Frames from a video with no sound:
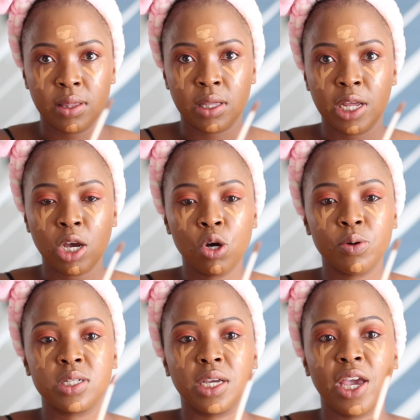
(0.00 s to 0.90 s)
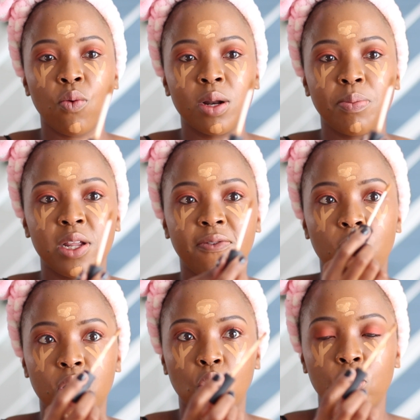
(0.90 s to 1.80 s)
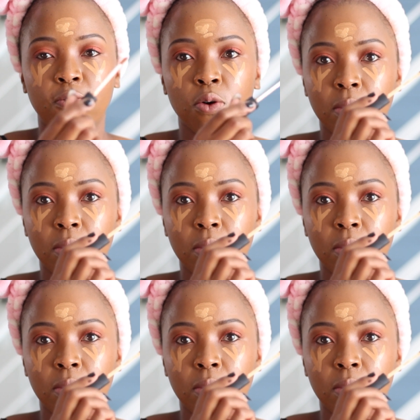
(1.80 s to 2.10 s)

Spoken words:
the Urban Decay one, but if I want to go for